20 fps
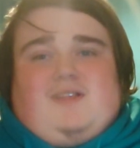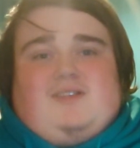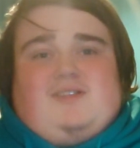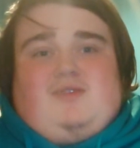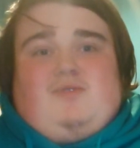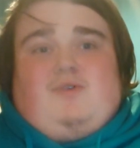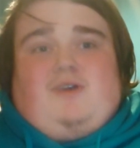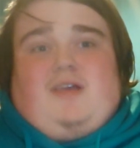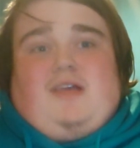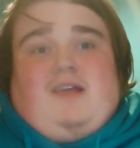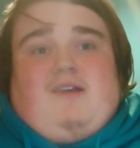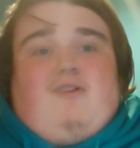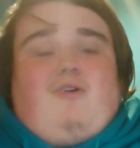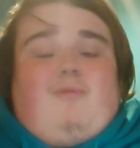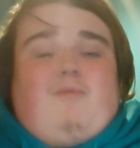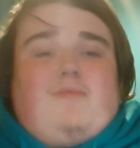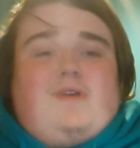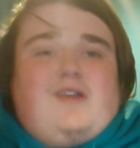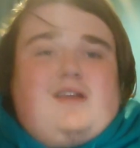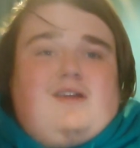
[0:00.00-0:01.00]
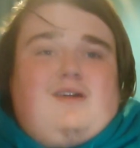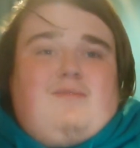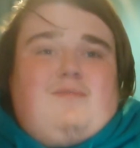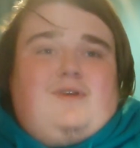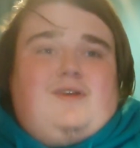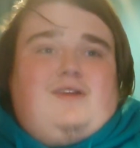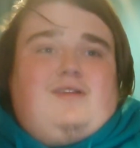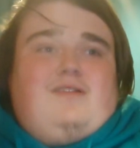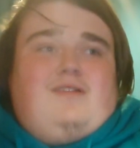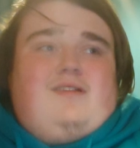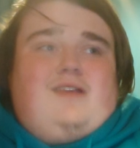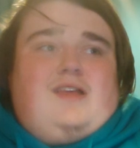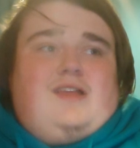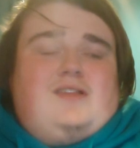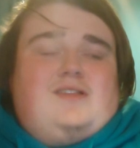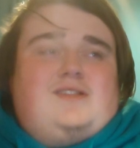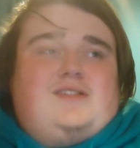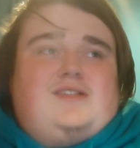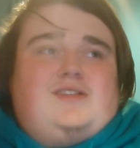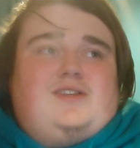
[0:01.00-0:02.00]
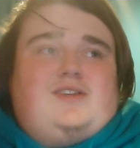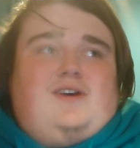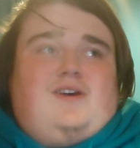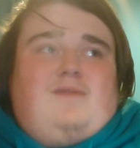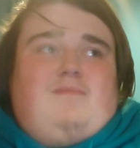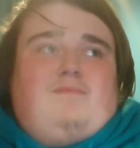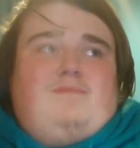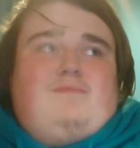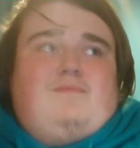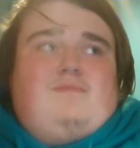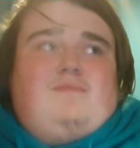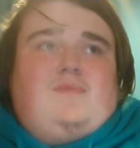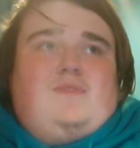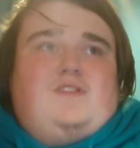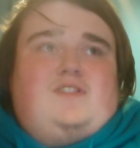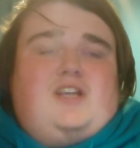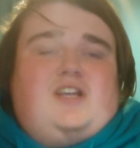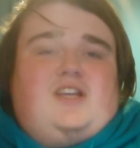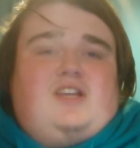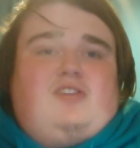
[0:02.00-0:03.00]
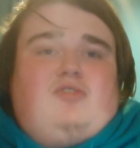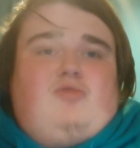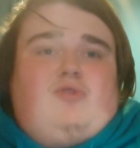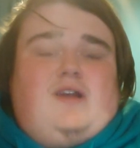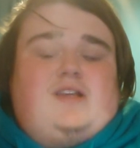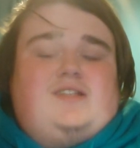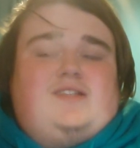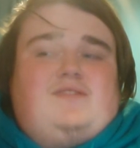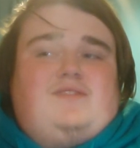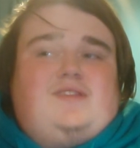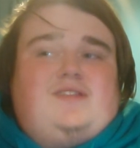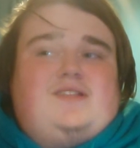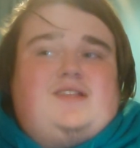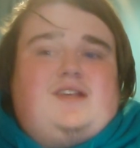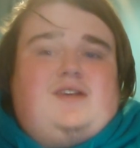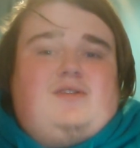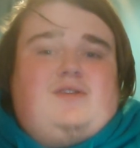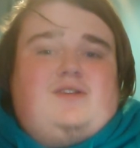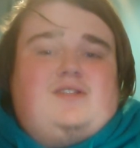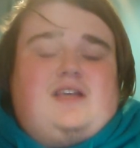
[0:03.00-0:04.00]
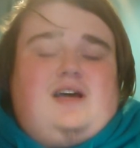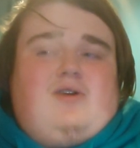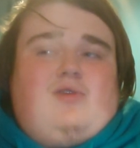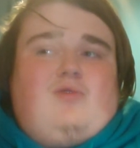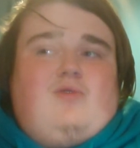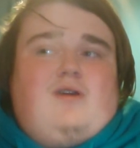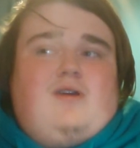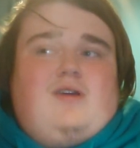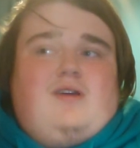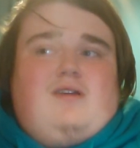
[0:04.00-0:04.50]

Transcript: So it got me into checking the rest of the series out.